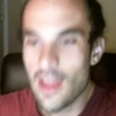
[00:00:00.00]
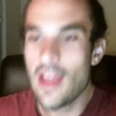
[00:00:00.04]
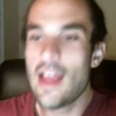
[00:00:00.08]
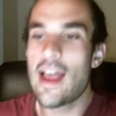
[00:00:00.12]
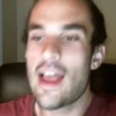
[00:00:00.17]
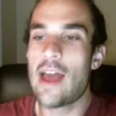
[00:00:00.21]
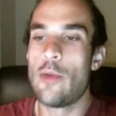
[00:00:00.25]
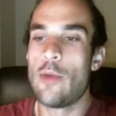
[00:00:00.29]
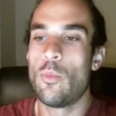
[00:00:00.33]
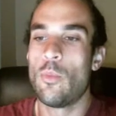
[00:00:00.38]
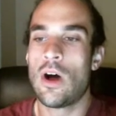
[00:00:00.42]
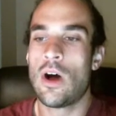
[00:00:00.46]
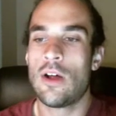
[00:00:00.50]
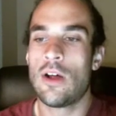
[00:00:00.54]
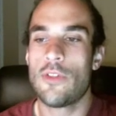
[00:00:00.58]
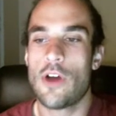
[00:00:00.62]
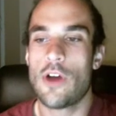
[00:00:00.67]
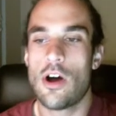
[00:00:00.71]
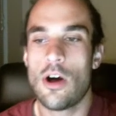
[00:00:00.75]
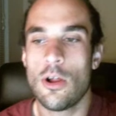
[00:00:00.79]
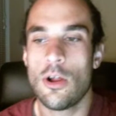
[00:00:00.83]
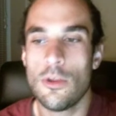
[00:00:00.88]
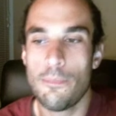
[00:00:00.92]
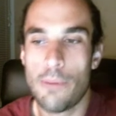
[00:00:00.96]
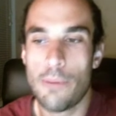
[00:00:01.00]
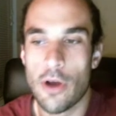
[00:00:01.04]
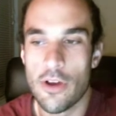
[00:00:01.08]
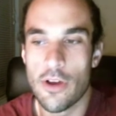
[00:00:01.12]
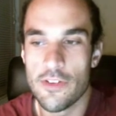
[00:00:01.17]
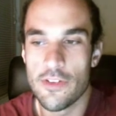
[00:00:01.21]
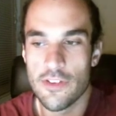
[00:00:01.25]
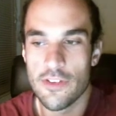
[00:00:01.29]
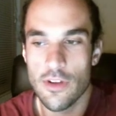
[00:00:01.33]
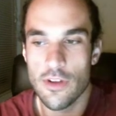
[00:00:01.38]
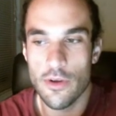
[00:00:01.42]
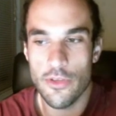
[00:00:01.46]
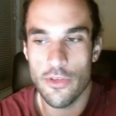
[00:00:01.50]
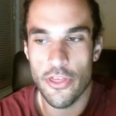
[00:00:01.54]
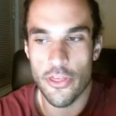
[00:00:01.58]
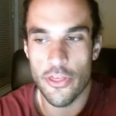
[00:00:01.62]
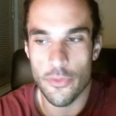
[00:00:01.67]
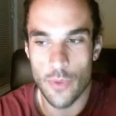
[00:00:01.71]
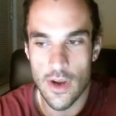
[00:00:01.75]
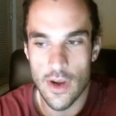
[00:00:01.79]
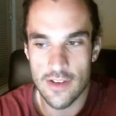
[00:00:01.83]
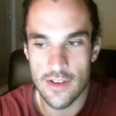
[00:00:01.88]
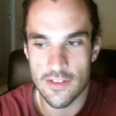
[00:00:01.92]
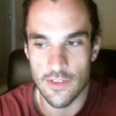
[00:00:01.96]
And while the hole posed no
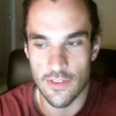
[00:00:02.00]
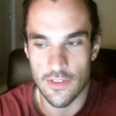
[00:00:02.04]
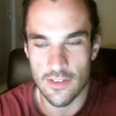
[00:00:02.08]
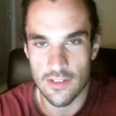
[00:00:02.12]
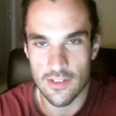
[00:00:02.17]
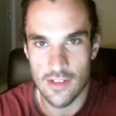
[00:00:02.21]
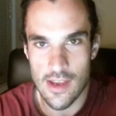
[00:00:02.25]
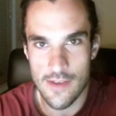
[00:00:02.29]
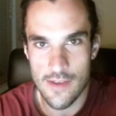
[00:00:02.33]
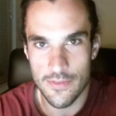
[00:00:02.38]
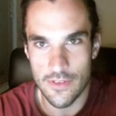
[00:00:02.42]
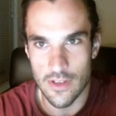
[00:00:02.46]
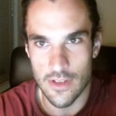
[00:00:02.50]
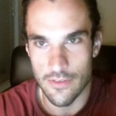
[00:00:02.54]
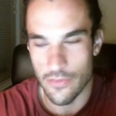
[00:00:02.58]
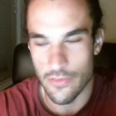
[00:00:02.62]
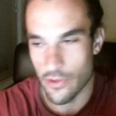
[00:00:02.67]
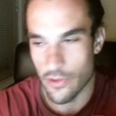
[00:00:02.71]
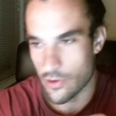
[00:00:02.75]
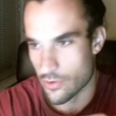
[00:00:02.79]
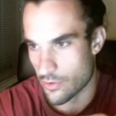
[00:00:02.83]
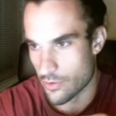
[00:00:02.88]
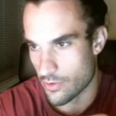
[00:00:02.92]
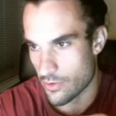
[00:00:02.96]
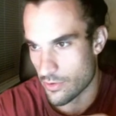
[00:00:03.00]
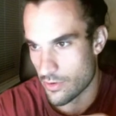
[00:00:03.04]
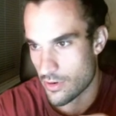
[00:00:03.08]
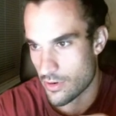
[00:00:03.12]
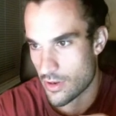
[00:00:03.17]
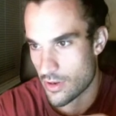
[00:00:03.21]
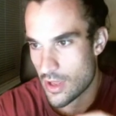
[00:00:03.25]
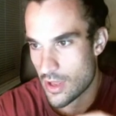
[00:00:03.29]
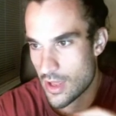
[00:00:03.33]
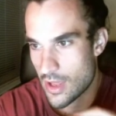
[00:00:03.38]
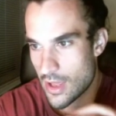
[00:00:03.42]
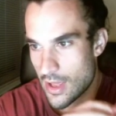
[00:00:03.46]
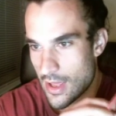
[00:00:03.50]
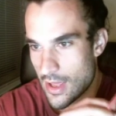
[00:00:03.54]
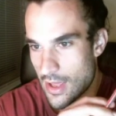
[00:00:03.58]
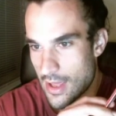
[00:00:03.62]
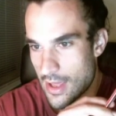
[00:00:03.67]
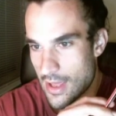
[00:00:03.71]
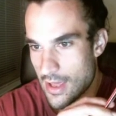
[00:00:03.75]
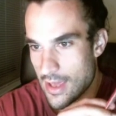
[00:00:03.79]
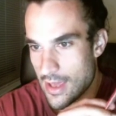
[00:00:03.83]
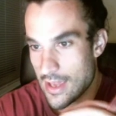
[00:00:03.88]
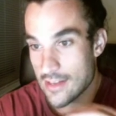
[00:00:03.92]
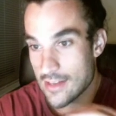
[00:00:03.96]
threat to the safety of the crew,
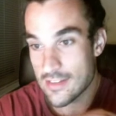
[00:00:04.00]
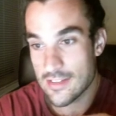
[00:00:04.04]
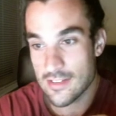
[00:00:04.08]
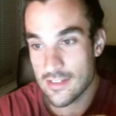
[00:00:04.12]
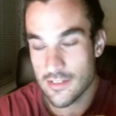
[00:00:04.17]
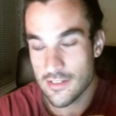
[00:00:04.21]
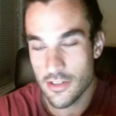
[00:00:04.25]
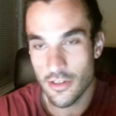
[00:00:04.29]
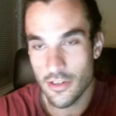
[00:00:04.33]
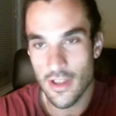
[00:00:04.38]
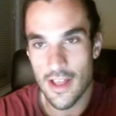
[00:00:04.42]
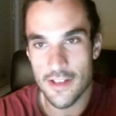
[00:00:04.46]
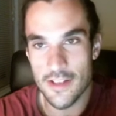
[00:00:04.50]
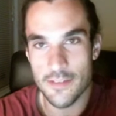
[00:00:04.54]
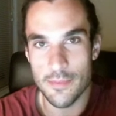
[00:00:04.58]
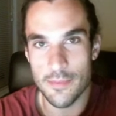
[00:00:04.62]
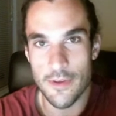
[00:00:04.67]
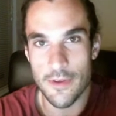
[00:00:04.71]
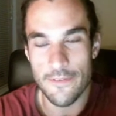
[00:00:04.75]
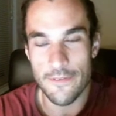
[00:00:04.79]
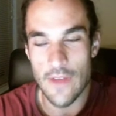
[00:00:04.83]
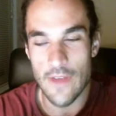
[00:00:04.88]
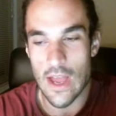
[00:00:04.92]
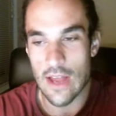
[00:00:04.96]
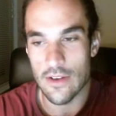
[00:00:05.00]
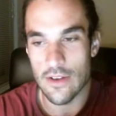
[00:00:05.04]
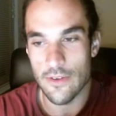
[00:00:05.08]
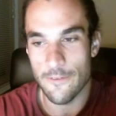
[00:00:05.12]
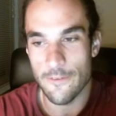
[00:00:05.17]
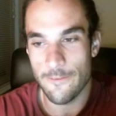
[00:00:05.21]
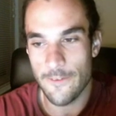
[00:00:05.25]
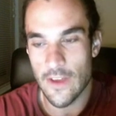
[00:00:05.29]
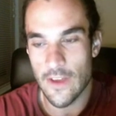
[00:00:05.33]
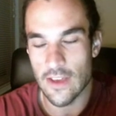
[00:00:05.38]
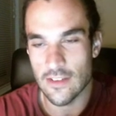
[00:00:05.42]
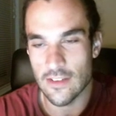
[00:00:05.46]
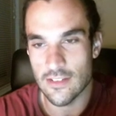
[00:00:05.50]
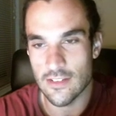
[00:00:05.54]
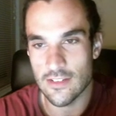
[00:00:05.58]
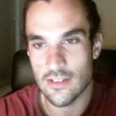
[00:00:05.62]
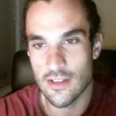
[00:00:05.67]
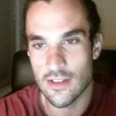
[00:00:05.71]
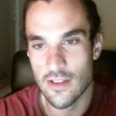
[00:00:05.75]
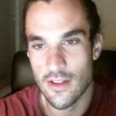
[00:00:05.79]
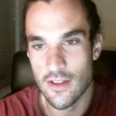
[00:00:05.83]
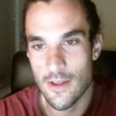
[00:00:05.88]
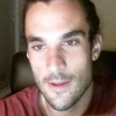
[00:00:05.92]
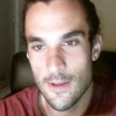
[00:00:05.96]
it still had to be found and fixed.
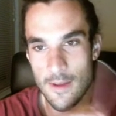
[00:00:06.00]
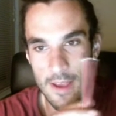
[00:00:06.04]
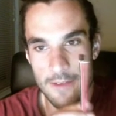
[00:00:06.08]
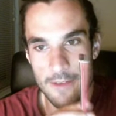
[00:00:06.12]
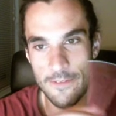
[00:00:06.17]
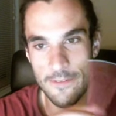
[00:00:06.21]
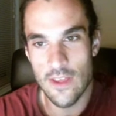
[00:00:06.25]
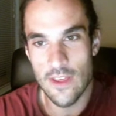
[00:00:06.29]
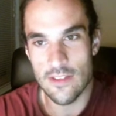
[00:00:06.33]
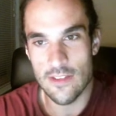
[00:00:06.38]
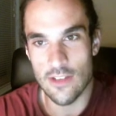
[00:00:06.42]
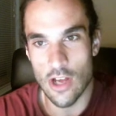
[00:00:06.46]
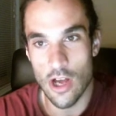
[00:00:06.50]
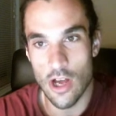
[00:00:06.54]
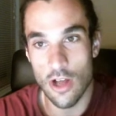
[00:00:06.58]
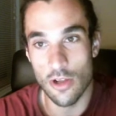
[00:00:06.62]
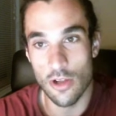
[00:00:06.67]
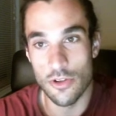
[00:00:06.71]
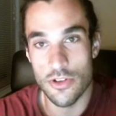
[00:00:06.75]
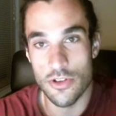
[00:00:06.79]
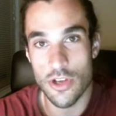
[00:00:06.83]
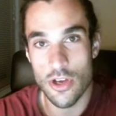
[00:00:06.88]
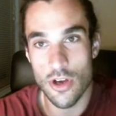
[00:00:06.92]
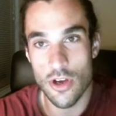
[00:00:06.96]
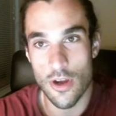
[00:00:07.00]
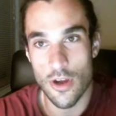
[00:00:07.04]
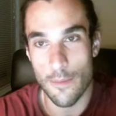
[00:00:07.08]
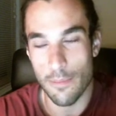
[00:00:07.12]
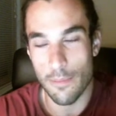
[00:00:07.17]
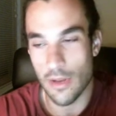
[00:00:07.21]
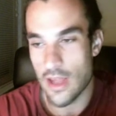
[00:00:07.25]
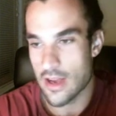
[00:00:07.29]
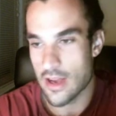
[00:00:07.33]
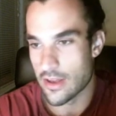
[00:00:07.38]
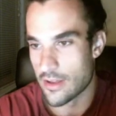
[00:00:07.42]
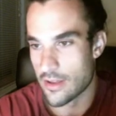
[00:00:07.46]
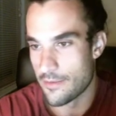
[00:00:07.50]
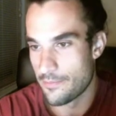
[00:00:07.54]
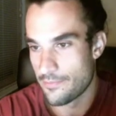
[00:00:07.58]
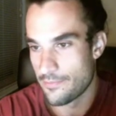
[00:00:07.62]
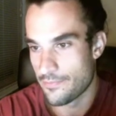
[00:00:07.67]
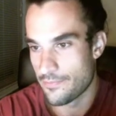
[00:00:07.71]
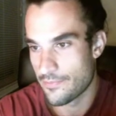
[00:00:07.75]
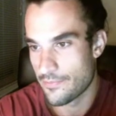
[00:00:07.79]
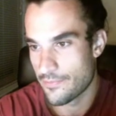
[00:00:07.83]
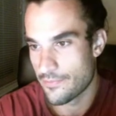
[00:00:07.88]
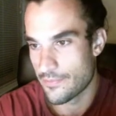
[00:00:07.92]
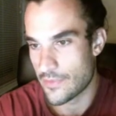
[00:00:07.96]
If there's a hole, you gotta plug it.
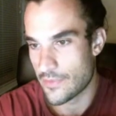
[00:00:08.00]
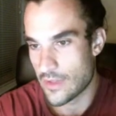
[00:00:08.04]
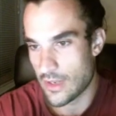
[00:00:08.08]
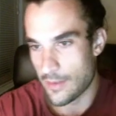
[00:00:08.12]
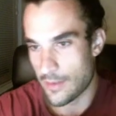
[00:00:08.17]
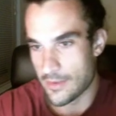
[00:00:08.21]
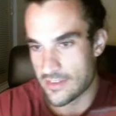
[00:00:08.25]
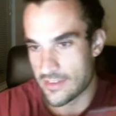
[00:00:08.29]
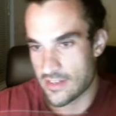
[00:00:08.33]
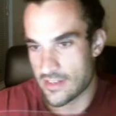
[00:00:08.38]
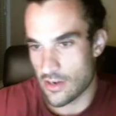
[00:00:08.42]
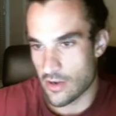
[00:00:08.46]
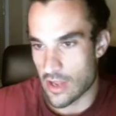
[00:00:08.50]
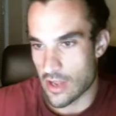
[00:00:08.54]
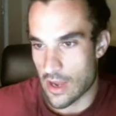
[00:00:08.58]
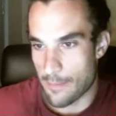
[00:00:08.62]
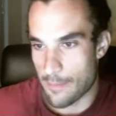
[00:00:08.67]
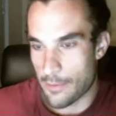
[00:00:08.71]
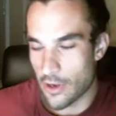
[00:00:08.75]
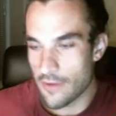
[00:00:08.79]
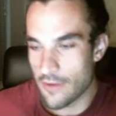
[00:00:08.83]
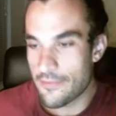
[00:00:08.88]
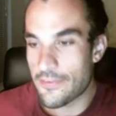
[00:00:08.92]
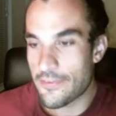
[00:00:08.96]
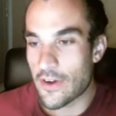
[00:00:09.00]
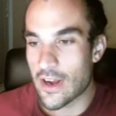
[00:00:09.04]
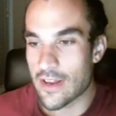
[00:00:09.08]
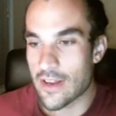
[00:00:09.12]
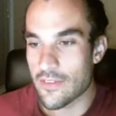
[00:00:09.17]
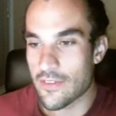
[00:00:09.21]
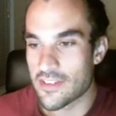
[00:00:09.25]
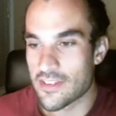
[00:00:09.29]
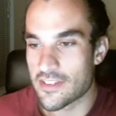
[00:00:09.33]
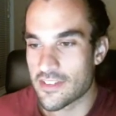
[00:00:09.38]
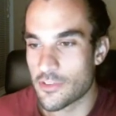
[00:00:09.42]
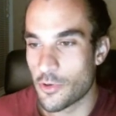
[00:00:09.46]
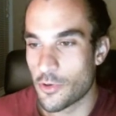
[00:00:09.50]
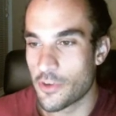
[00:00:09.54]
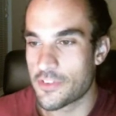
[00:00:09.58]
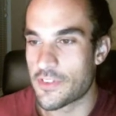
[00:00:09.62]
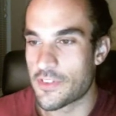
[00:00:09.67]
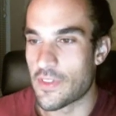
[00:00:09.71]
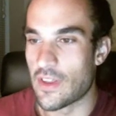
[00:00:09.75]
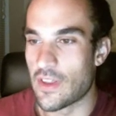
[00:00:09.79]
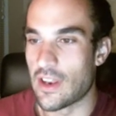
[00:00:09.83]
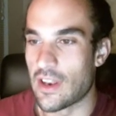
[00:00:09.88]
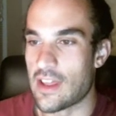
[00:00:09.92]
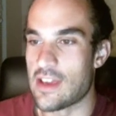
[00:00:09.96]
Let me tell you, upon finding the source
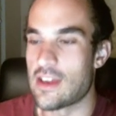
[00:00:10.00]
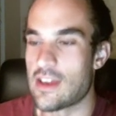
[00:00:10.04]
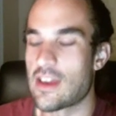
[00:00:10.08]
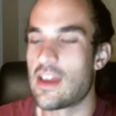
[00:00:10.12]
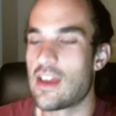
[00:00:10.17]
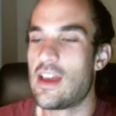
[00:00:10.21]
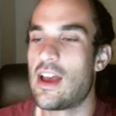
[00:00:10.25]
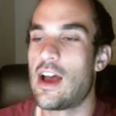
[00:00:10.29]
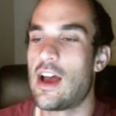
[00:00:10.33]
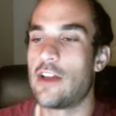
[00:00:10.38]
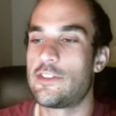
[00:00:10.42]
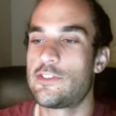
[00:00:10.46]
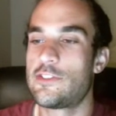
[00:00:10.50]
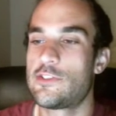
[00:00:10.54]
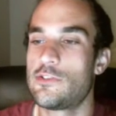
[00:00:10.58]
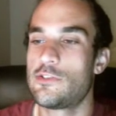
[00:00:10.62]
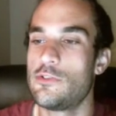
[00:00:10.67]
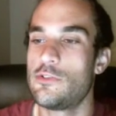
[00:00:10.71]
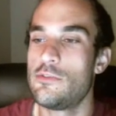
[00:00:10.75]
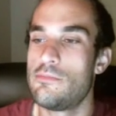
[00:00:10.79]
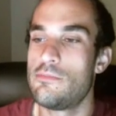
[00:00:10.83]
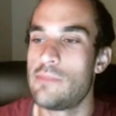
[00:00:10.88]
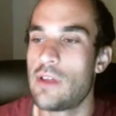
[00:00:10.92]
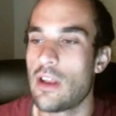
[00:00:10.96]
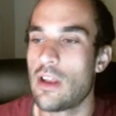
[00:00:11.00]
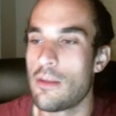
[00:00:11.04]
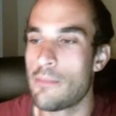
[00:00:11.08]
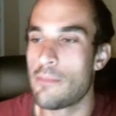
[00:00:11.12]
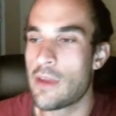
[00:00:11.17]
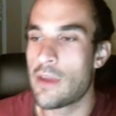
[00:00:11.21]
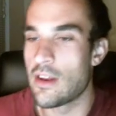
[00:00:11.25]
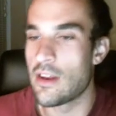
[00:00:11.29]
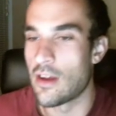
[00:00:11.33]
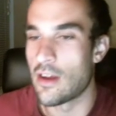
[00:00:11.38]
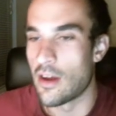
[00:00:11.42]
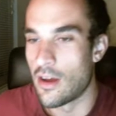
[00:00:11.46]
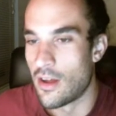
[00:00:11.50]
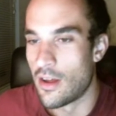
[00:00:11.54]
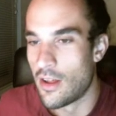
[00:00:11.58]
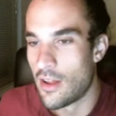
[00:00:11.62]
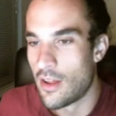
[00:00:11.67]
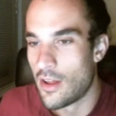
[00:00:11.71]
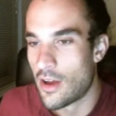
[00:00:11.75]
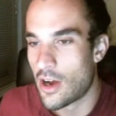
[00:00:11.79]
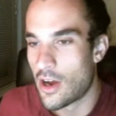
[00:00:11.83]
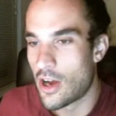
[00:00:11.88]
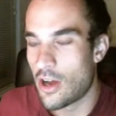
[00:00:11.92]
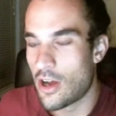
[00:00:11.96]
of the leak, a 2mm
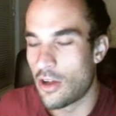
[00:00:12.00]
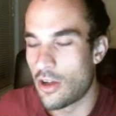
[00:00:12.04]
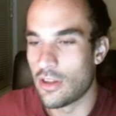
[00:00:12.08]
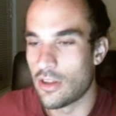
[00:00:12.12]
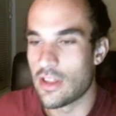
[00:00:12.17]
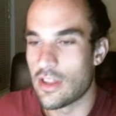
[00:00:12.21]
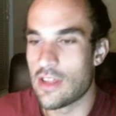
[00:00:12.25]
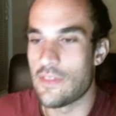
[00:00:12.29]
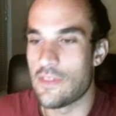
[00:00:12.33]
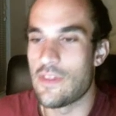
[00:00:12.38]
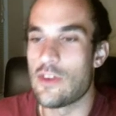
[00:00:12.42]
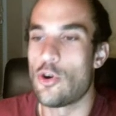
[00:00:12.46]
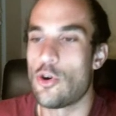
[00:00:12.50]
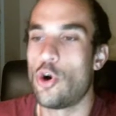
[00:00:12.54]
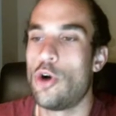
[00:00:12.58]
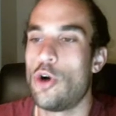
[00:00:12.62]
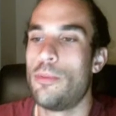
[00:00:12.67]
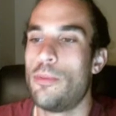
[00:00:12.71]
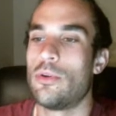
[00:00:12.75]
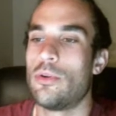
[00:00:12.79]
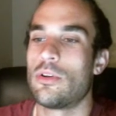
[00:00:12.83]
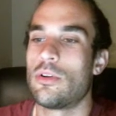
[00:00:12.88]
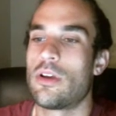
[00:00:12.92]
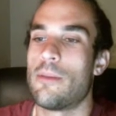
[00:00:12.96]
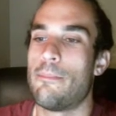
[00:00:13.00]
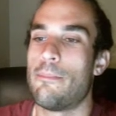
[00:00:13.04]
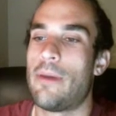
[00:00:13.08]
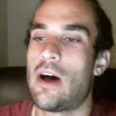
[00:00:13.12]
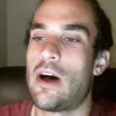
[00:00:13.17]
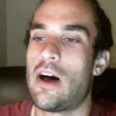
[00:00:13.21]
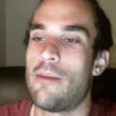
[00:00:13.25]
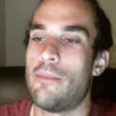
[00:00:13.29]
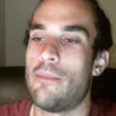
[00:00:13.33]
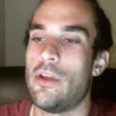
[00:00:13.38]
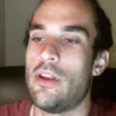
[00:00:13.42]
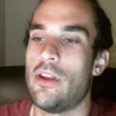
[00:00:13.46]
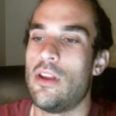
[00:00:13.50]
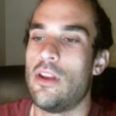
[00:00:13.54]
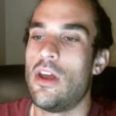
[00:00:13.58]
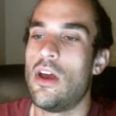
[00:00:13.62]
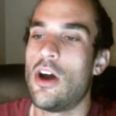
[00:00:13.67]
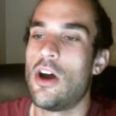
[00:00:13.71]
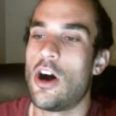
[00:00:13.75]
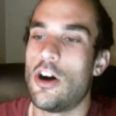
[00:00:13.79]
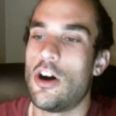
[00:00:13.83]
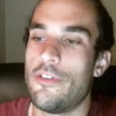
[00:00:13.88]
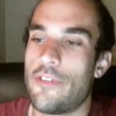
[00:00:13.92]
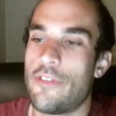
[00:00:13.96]
hole in the orbital compartment
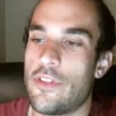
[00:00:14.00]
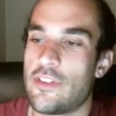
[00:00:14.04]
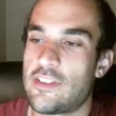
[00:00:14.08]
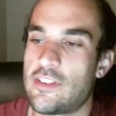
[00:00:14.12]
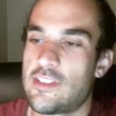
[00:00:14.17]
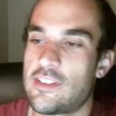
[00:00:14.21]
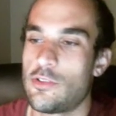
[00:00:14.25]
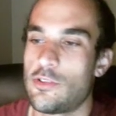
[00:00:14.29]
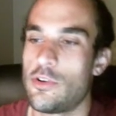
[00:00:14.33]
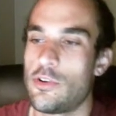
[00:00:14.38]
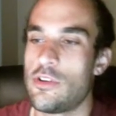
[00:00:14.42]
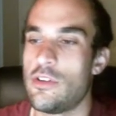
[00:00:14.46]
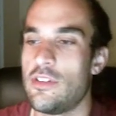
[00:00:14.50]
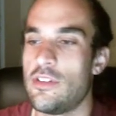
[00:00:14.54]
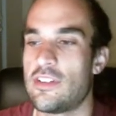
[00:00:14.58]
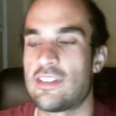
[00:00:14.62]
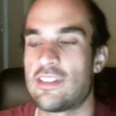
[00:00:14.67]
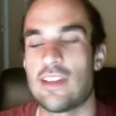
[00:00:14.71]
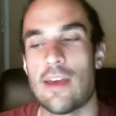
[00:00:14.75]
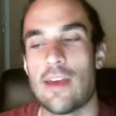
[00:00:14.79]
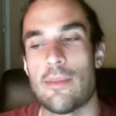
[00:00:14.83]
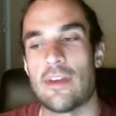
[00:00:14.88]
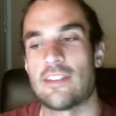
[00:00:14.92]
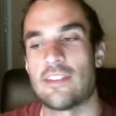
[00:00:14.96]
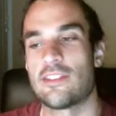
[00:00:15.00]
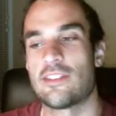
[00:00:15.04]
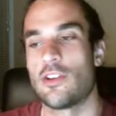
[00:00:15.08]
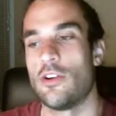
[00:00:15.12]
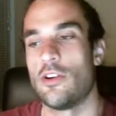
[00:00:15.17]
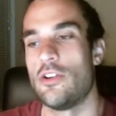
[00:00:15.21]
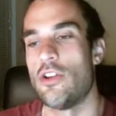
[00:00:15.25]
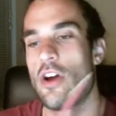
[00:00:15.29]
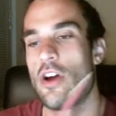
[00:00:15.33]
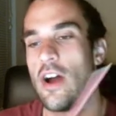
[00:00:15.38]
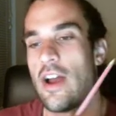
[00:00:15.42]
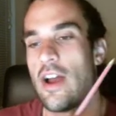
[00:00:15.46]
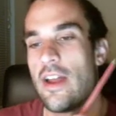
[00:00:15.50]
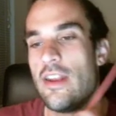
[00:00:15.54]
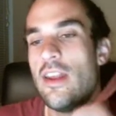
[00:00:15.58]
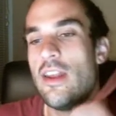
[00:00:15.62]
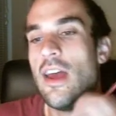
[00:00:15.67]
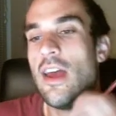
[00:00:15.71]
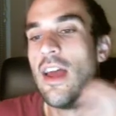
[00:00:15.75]
of the Soyuz MS-09,